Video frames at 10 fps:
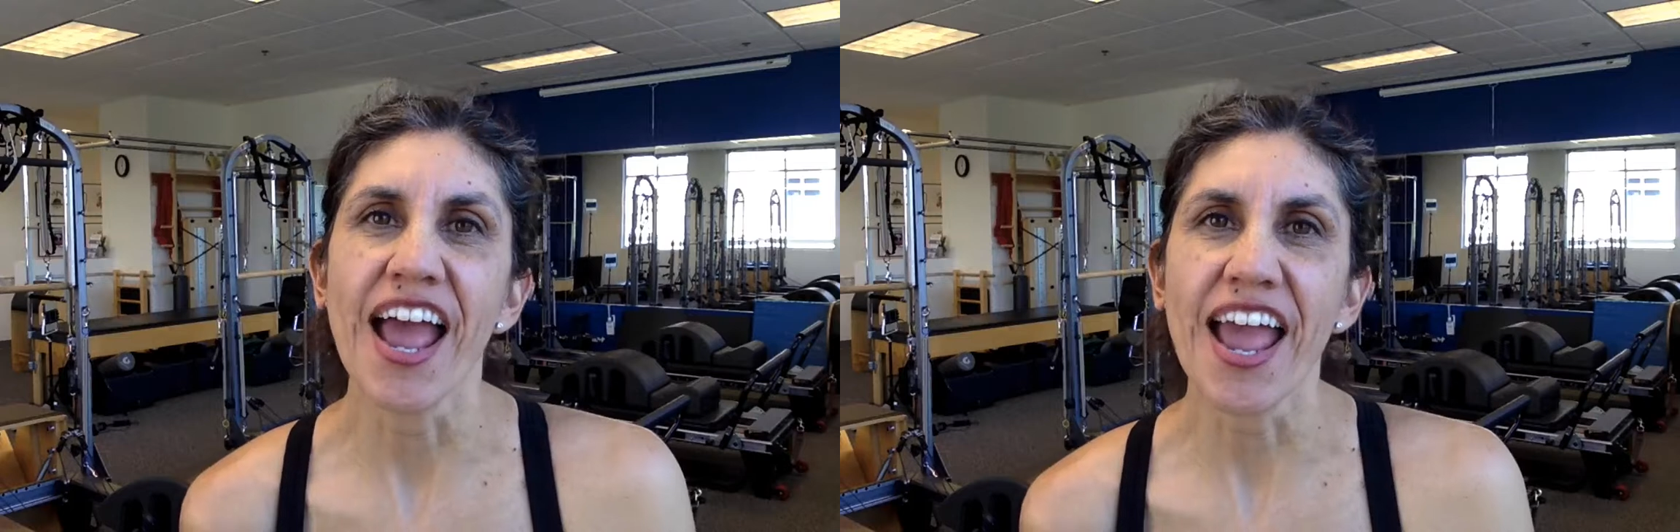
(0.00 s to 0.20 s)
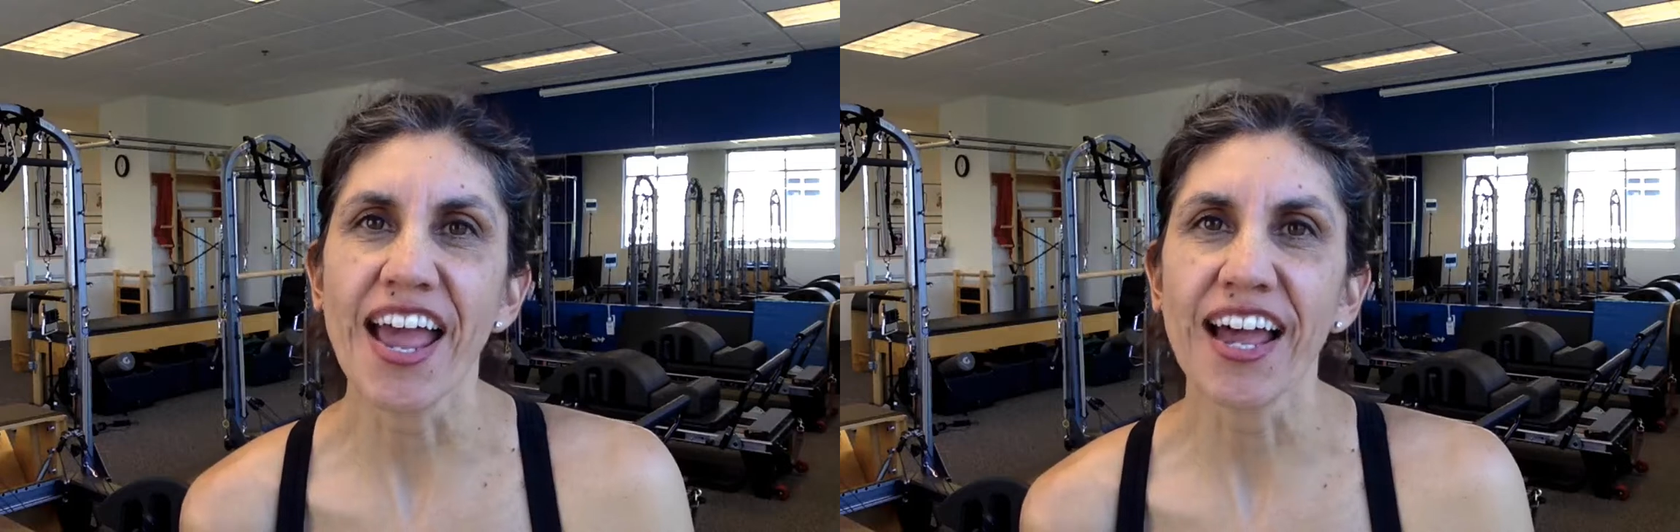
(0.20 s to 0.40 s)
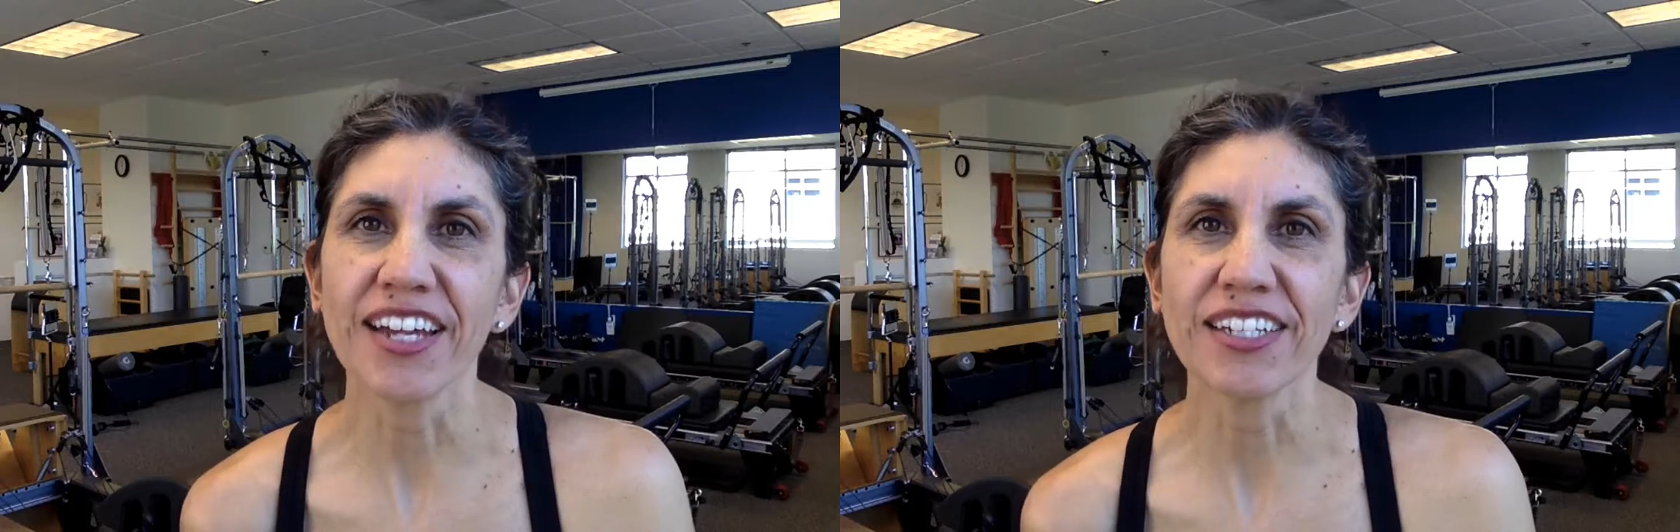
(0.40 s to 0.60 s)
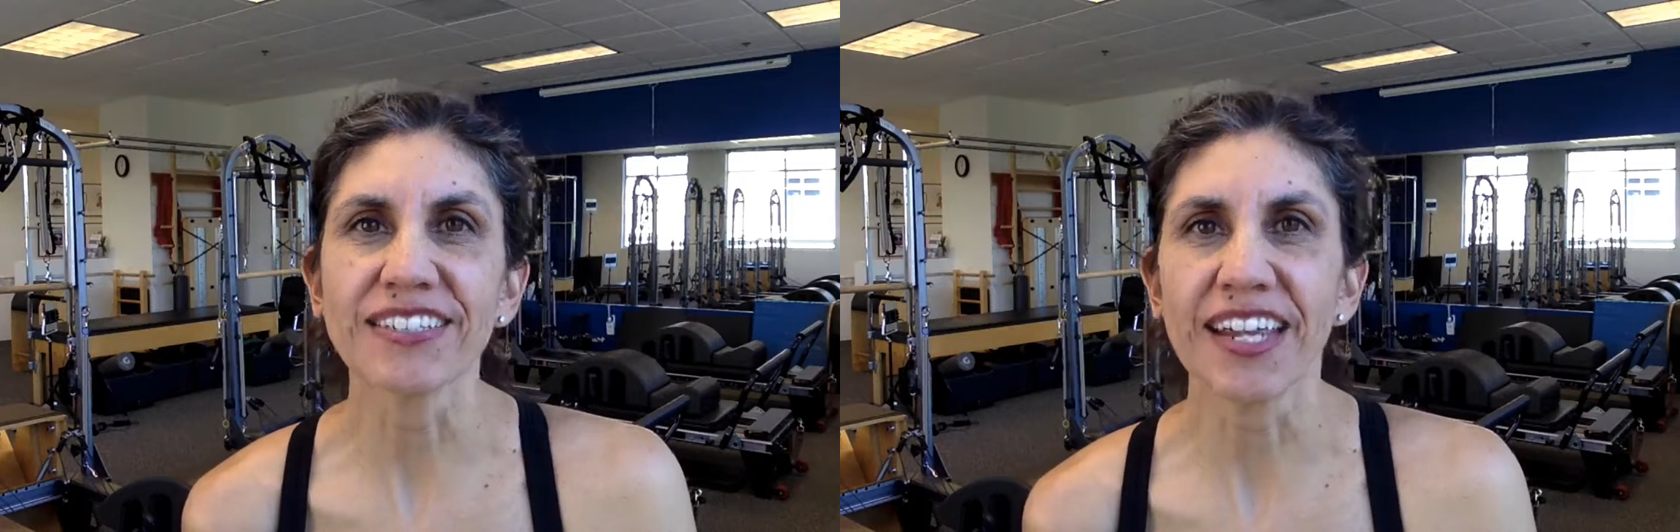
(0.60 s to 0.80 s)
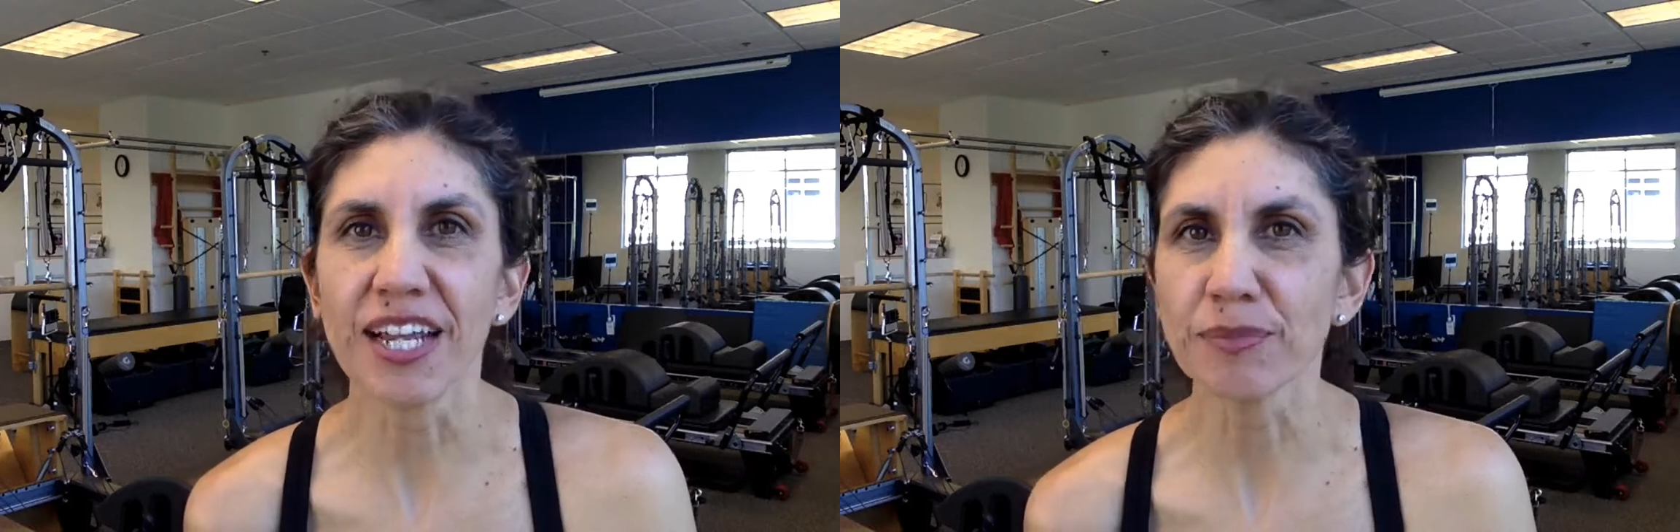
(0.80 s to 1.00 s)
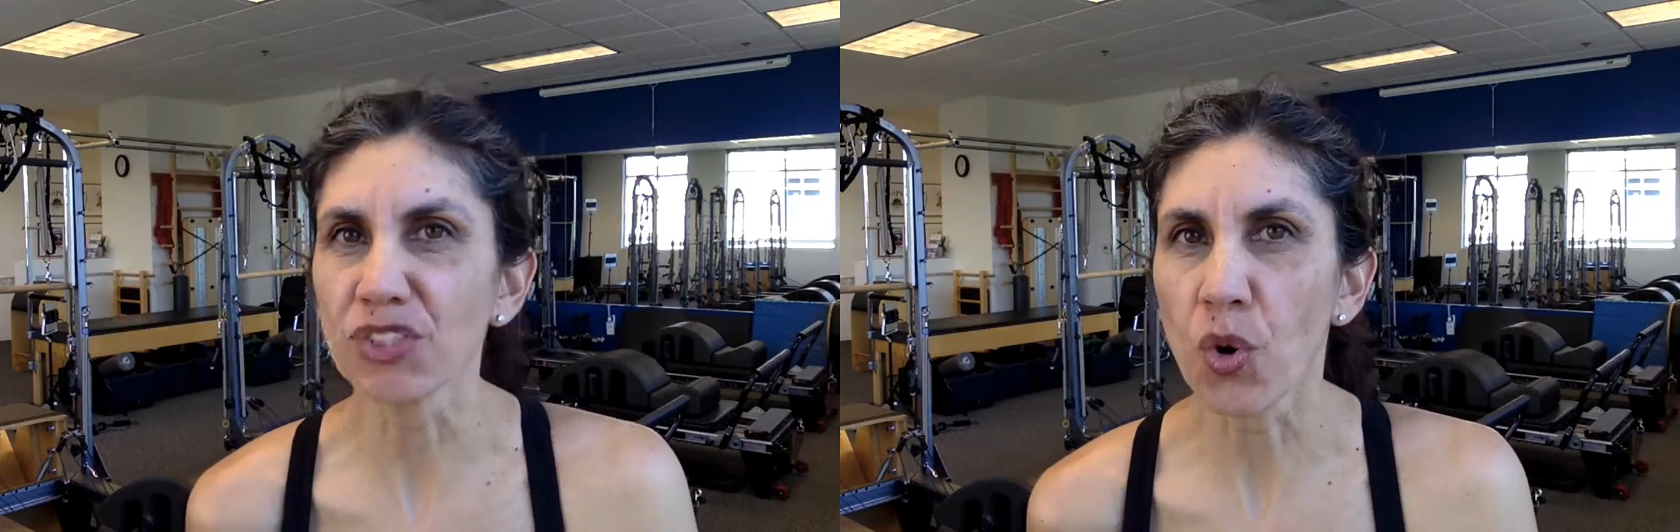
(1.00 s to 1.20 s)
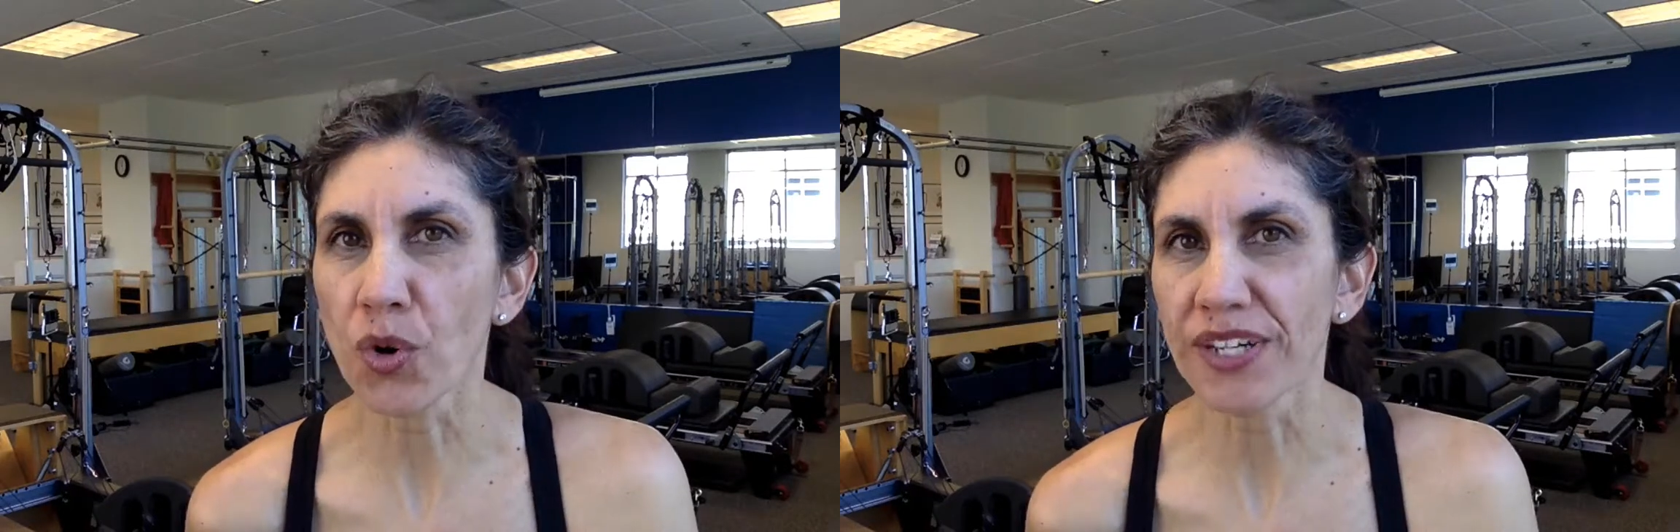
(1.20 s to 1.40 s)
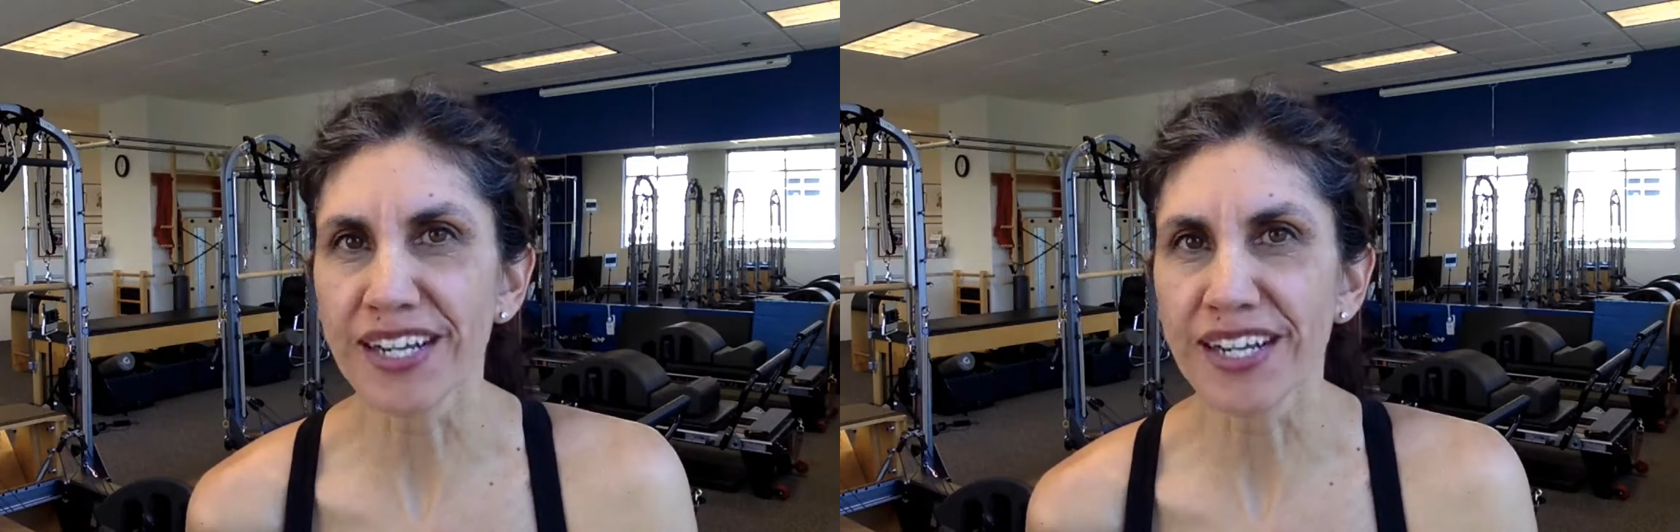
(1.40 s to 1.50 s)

and Tamsen Horton